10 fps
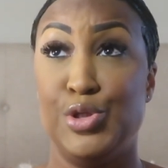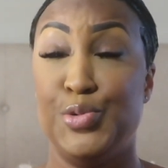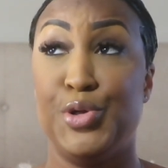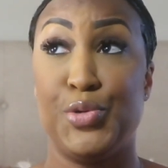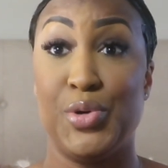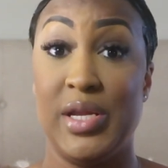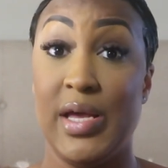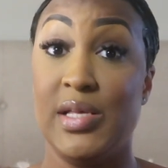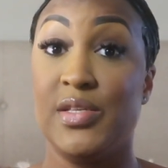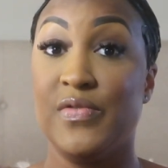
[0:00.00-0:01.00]
two to three
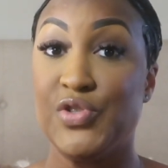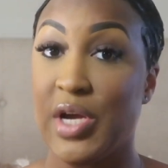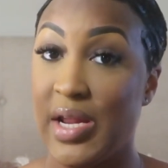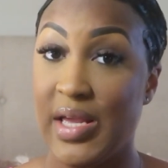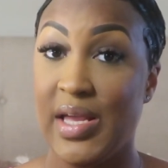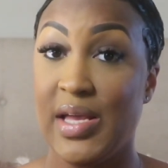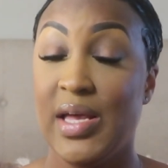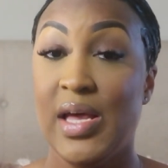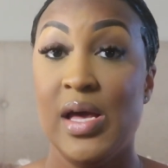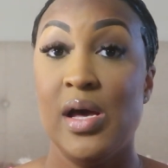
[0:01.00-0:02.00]
days of
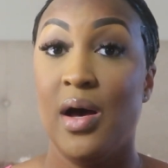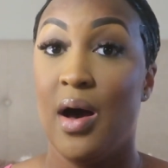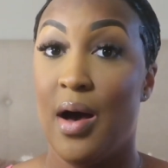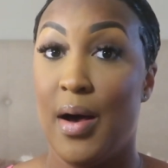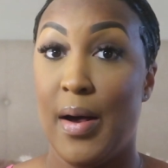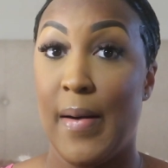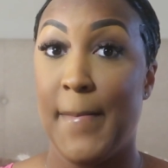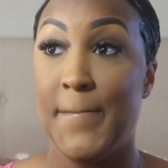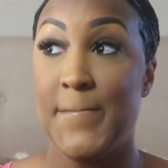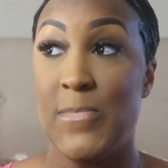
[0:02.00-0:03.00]
training
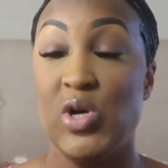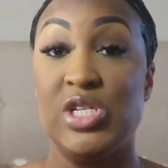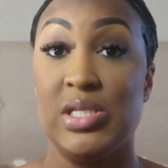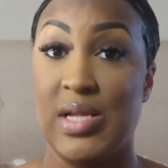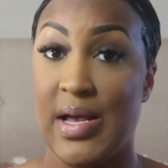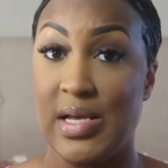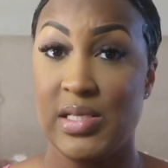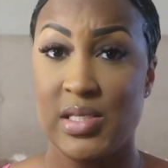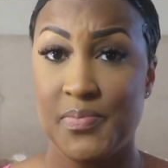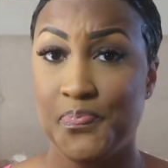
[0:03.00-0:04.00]
um, which is
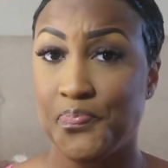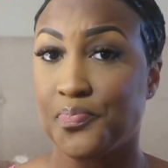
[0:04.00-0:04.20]
nice.